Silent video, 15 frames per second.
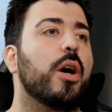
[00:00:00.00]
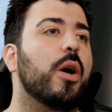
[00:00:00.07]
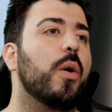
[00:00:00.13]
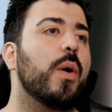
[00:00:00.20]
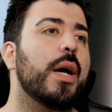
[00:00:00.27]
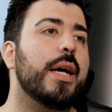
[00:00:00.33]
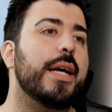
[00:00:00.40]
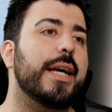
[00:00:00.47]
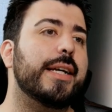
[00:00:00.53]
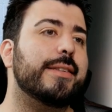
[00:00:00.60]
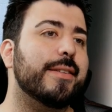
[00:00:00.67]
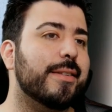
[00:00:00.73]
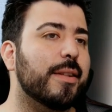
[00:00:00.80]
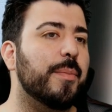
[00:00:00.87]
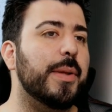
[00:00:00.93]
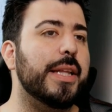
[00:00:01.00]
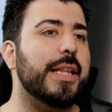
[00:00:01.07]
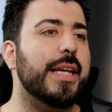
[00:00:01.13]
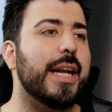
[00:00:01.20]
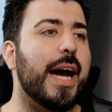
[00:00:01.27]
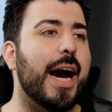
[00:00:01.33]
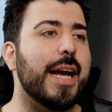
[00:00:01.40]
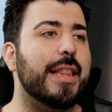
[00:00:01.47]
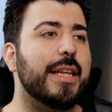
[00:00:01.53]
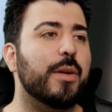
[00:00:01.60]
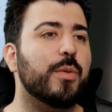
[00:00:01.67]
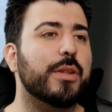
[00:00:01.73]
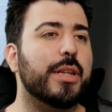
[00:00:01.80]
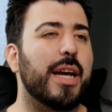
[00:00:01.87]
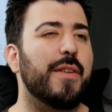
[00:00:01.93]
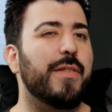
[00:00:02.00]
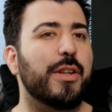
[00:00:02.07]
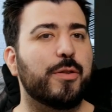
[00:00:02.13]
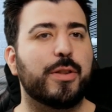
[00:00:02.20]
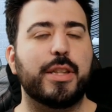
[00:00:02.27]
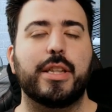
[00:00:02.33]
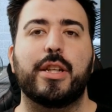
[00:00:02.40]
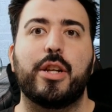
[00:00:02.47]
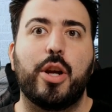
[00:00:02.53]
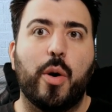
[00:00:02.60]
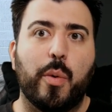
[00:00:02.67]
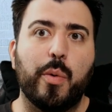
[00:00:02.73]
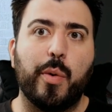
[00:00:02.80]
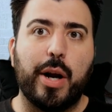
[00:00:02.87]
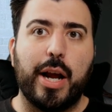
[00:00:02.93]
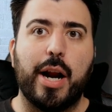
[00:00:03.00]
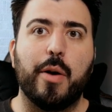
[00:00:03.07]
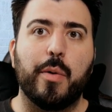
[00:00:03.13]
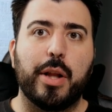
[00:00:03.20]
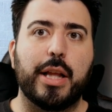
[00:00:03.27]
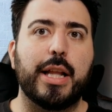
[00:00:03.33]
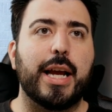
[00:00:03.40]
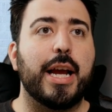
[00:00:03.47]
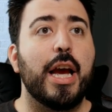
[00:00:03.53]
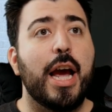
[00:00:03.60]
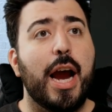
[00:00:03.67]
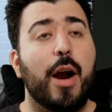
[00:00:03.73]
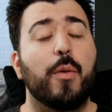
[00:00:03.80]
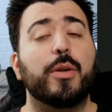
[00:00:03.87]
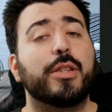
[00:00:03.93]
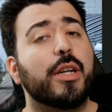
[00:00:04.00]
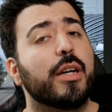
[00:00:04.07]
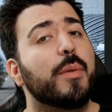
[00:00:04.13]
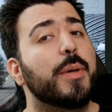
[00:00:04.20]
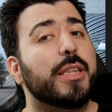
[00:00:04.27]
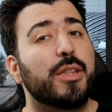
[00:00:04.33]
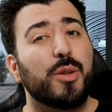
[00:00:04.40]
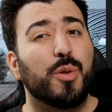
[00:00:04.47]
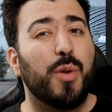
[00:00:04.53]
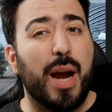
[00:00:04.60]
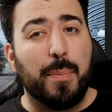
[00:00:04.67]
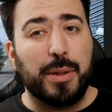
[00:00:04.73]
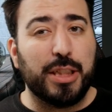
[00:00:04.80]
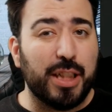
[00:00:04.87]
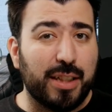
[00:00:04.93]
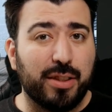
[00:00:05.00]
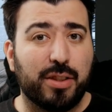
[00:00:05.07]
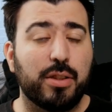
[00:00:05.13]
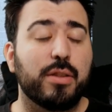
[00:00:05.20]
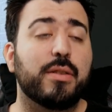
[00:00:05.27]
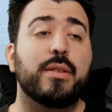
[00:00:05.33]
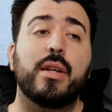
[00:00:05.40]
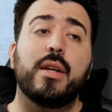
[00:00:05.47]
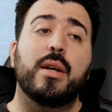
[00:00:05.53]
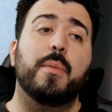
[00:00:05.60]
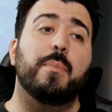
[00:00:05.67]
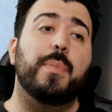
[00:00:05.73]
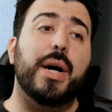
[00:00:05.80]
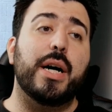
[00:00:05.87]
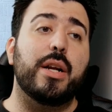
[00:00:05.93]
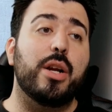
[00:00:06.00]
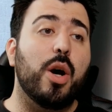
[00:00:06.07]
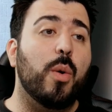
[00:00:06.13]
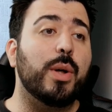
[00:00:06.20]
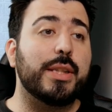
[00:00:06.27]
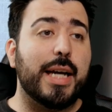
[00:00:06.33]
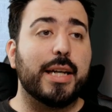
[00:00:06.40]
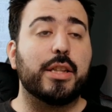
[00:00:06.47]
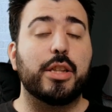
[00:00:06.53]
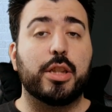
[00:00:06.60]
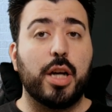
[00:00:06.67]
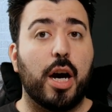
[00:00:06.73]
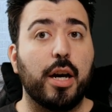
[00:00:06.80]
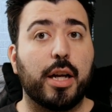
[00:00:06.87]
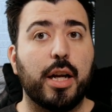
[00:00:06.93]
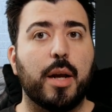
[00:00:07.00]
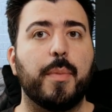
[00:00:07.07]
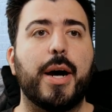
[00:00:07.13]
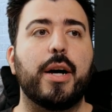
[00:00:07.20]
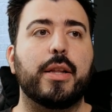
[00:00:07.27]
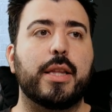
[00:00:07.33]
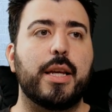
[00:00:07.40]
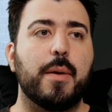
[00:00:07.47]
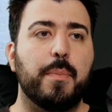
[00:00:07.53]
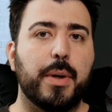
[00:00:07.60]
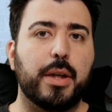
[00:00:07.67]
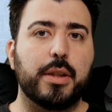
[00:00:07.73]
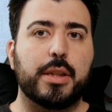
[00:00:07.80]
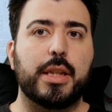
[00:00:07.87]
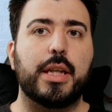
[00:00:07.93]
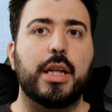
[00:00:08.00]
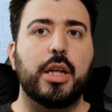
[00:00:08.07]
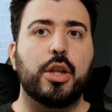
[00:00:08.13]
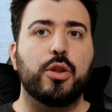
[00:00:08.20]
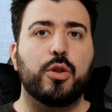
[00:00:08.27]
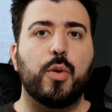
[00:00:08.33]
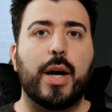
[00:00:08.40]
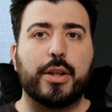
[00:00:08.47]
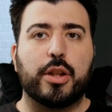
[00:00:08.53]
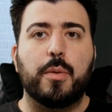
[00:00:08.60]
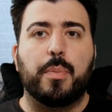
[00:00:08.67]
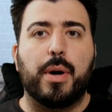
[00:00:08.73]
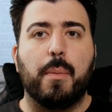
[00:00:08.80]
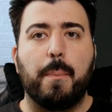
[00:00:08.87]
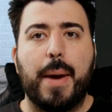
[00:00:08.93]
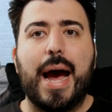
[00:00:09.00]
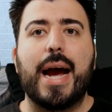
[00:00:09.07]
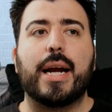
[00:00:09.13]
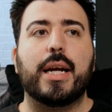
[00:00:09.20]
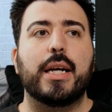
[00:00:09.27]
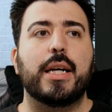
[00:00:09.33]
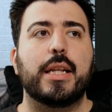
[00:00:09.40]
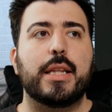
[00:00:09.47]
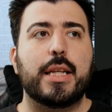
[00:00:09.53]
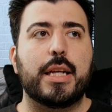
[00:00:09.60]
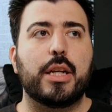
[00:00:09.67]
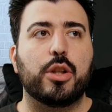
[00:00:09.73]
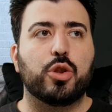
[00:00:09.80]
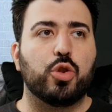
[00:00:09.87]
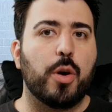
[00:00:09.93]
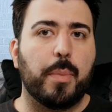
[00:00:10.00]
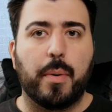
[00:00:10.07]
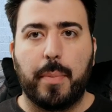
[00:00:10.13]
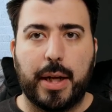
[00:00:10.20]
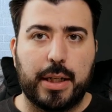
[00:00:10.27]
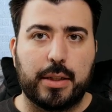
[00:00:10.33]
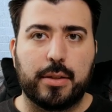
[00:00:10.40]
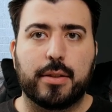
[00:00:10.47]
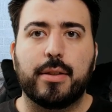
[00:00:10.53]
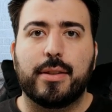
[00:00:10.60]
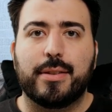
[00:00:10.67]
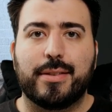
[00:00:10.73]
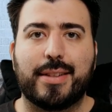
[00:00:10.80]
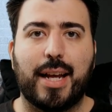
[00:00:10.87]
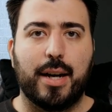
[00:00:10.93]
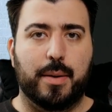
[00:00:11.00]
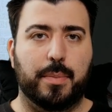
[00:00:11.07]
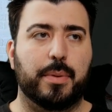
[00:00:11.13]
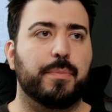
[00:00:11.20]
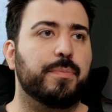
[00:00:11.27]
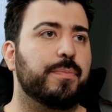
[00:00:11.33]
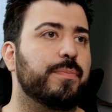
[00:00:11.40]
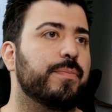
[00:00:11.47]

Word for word: So it's just something that I think was kind of interesting that no one kind of really like. Everyone's talking about the new crappy gestures, but no one's actually talking about the ability to actually bring back the triple buttons setup.